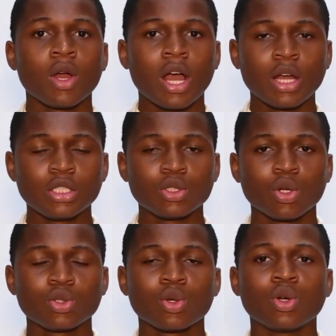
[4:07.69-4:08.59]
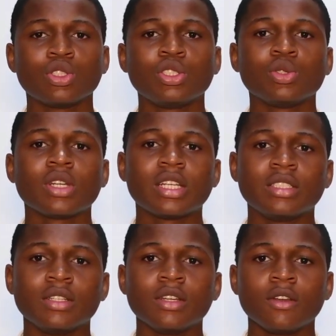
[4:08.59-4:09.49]
and it also continues as
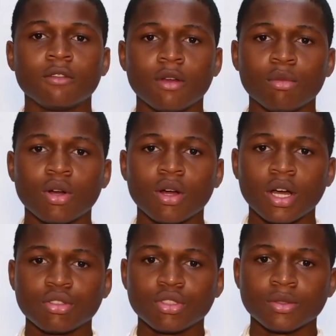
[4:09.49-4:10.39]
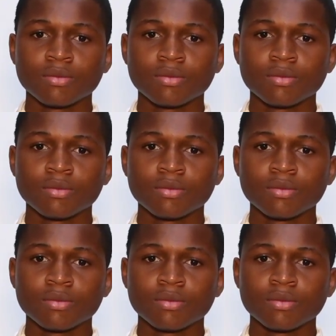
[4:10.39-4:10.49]
the femoral artery.